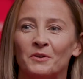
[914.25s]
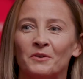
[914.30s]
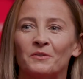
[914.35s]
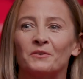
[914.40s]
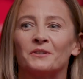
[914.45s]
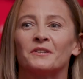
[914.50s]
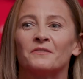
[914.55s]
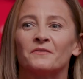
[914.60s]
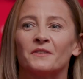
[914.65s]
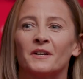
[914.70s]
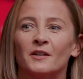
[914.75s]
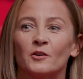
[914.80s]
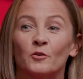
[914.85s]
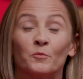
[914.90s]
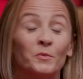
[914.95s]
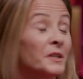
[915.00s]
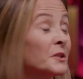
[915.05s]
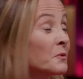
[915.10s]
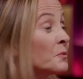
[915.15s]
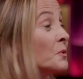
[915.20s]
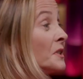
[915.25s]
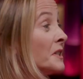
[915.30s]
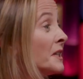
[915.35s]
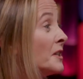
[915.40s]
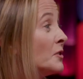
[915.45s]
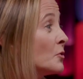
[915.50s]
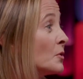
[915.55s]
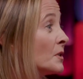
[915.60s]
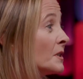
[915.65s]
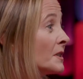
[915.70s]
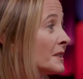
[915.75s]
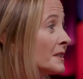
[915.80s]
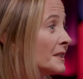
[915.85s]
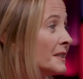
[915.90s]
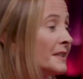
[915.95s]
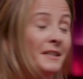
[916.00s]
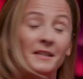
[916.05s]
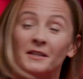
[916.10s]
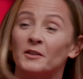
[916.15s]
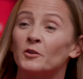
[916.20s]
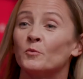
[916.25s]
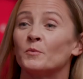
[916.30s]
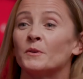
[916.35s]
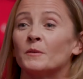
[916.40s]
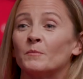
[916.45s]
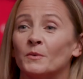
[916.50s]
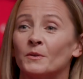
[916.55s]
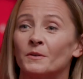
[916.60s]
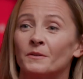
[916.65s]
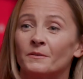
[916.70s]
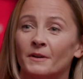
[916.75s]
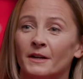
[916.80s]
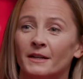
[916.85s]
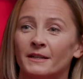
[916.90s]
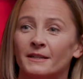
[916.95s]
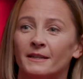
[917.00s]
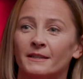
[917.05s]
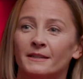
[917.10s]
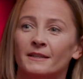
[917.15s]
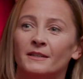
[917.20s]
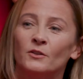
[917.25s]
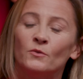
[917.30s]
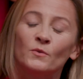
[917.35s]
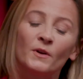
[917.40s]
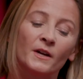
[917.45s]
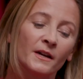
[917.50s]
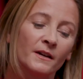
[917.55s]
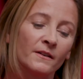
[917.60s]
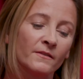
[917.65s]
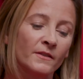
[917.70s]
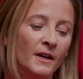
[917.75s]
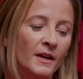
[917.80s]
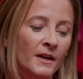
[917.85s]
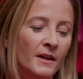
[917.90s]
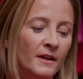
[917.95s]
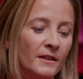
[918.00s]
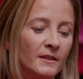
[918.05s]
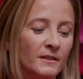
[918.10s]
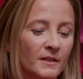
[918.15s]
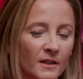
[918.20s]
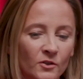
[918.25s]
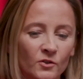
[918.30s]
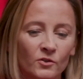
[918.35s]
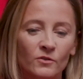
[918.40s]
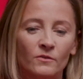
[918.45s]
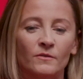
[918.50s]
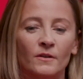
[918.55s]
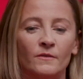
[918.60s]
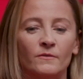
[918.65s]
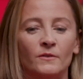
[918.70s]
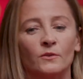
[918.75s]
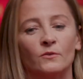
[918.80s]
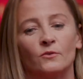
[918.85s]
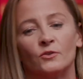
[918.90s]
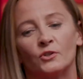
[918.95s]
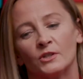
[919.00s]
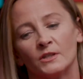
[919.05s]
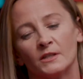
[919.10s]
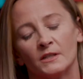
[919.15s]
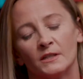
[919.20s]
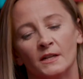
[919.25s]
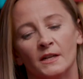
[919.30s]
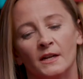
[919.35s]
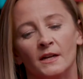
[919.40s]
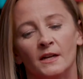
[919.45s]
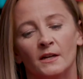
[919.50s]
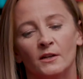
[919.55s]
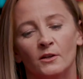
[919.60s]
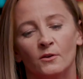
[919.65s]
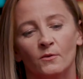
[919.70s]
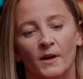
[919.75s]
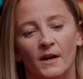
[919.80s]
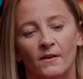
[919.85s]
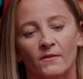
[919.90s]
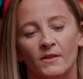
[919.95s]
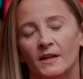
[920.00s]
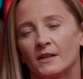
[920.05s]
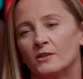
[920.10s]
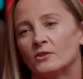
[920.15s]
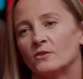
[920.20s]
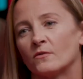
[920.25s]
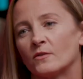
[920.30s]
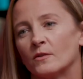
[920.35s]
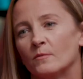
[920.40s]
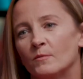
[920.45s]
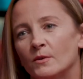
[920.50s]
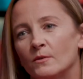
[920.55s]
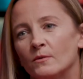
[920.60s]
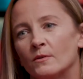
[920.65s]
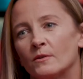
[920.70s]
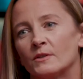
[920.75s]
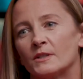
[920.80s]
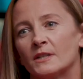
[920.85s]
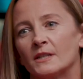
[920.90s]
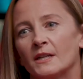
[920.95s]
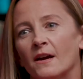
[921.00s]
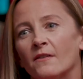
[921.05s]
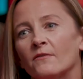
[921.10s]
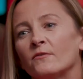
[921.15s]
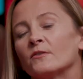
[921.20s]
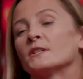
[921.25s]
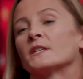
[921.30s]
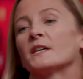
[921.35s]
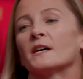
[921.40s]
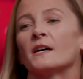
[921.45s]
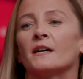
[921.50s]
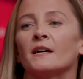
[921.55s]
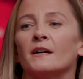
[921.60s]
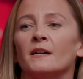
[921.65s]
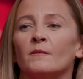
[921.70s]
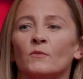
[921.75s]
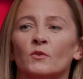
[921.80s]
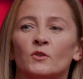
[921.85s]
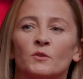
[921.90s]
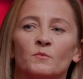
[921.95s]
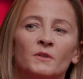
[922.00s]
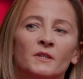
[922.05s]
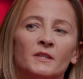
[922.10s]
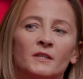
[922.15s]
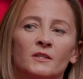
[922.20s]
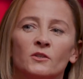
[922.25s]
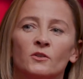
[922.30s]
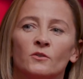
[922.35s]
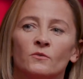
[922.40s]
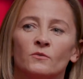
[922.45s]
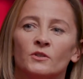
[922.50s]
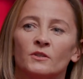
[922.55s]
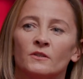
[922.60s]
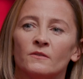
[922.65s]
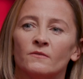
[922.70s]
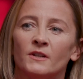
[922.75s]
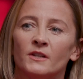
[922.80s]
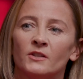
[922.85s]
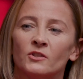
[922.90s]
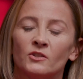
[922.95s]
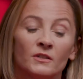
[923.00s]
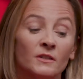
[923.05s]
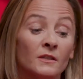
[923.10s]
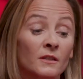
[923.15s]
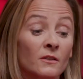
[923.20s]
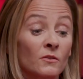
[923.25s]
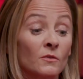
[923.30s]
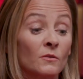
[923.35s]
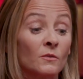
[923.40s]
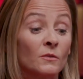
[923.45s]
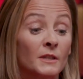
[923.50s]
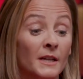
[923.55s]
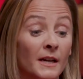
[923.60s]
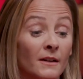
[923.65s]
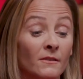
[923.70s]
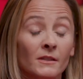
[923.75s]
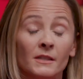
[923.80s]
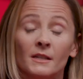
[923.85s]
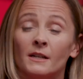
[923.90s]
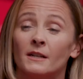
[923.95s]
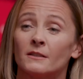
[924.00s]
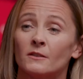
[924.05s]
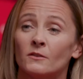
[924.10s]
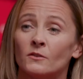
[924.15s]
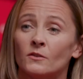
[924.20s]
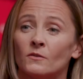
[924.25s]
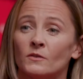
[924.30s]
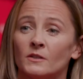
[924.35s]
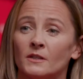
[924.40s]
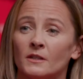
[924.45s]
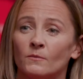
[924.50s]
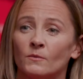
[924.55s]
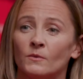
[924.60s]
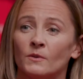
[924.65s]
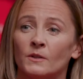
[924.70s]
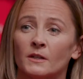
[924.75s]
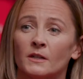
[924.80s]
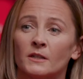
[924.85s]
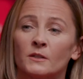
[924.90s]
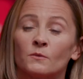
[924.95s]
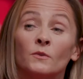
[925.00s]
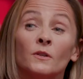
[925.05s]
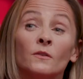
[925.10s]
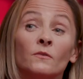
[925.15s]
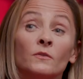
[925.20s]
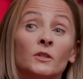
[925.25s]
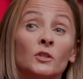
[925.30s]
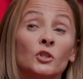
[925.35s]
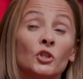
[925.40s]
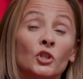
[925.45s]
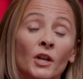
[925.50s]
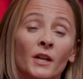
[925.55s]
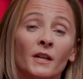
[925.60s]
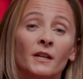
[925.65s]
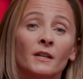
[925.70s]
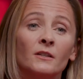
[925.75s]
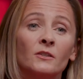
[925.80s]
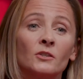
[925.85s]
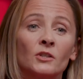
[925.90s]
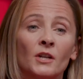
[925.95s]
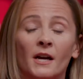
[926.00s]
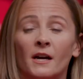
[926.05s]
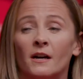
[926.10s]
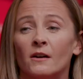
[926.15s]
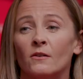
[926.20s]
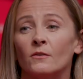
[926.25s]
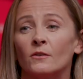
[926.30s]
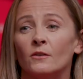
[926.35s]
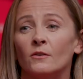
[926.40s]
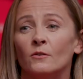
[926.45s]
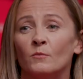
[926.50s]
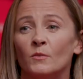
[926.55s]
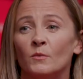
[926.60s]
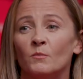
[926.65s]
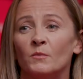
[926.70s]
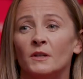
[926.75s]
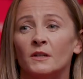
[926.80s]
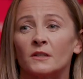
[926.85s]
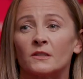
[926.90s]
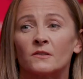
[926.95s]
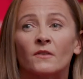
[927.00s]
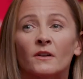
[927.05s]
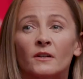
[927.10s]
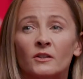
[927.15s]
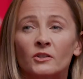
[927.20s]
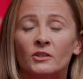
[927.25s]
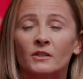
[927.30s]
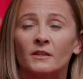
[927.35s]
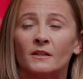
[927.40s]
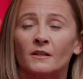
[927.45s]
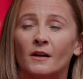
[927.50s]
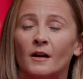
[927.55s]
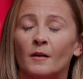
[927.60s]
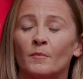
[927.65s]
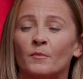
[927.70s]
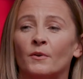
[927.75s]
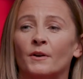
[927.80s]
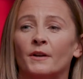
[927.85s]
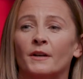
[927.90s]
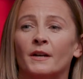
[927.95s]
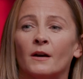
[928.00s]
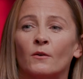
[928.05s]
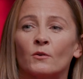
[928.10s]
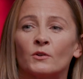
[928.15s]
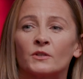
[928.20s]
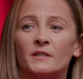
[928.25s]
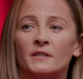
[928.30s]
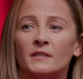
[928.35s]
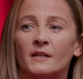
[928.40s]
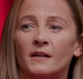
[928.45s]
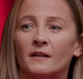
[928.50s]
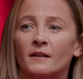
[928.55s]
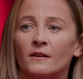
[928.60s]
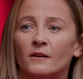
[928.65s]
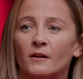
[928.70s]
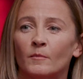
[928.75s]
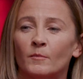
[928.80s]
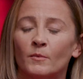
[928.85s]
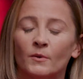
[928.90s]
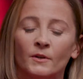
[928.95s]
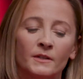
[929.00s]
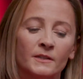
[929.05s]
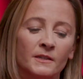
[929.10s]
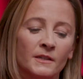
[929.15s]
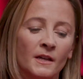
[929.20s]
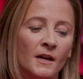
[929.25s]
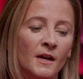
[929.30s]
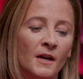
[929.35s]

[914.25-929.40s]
we all need fire, but it's really dangerous. It can kill people, right? And then you have industrial revolution, you have the age of computers, and every time there's been these huge innovations, there's downsides associated with them because we have to change how human beings function and operate and how our society operates.